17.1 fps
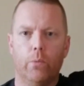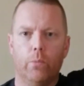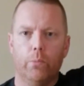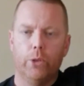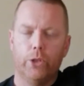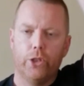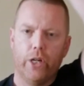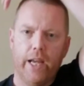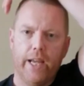
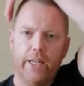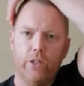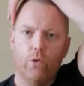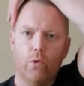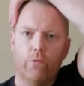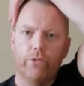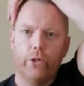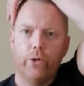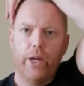put your hand
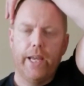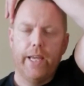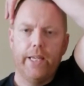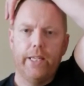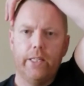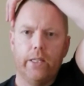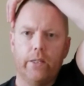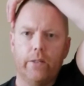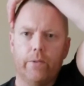over your
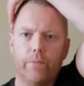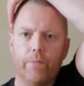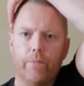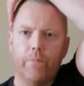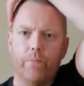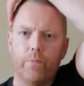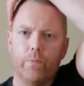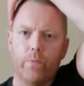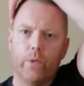head
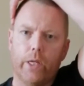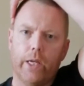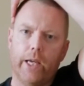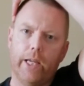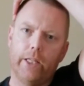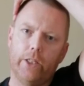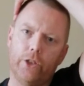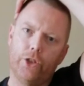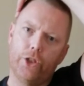
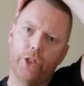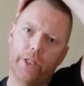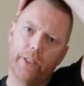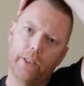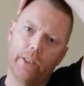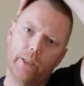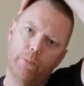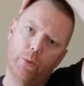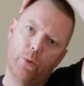and
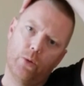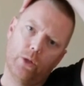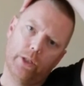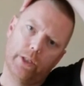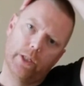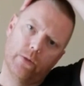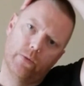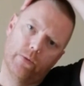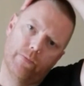gently pull
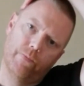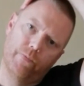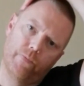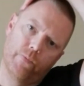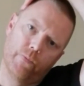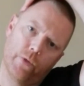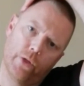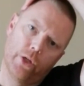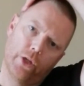down.
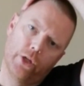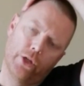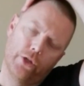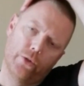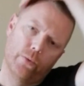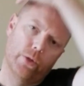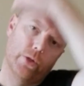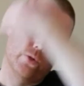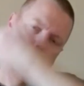
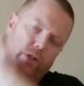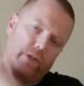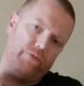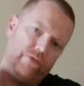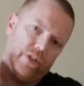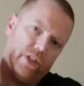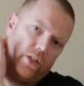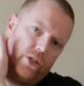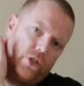You are going to
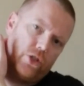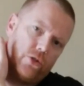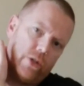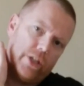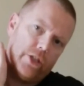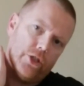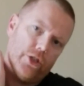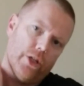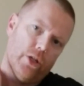feel the
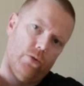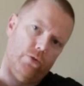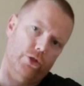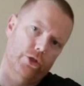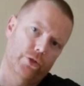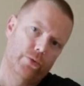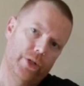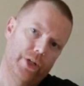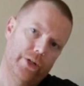stretch down
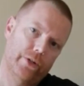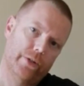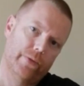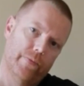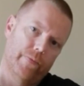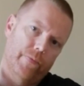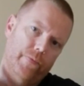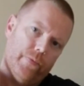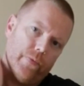through here,
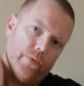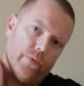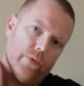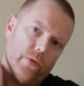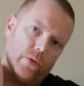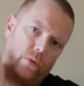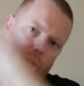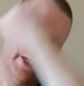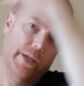
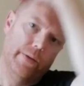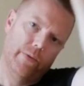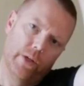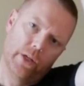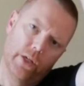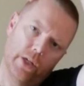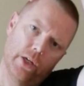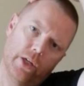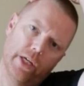okay?
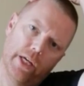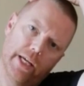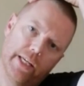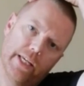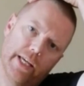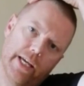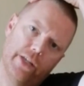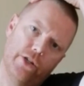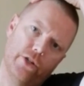
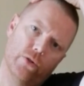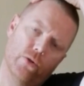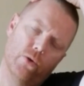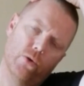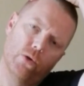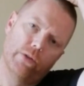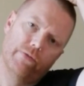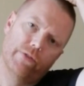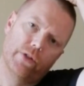Again, you're
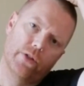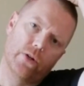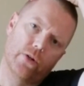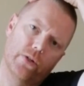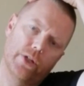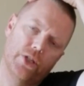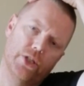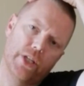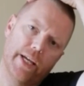holding for
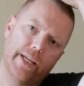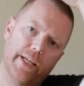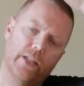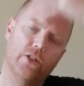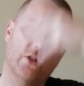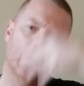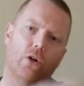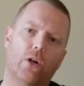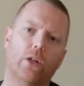30
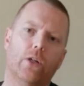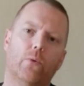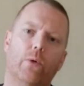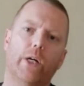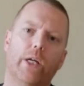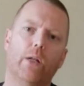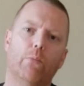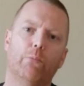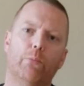seconds, all the
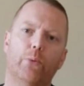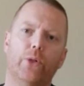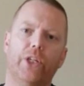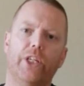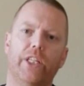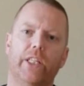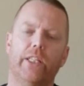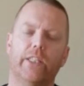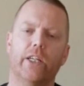while
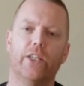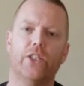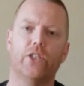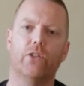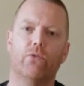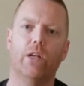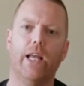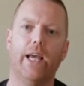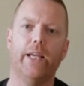breathing nice
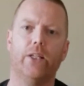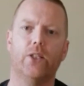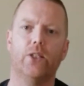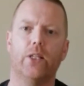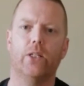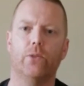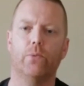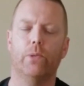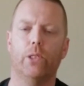and
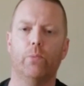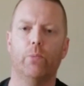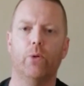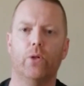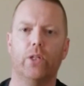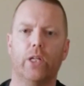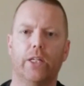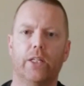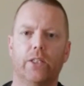relaxed, as we
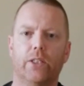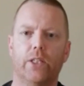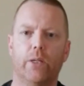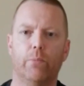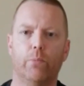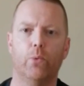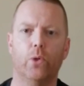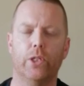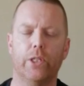spoke on in
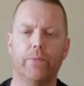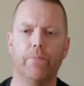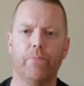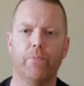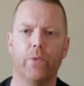tip 1,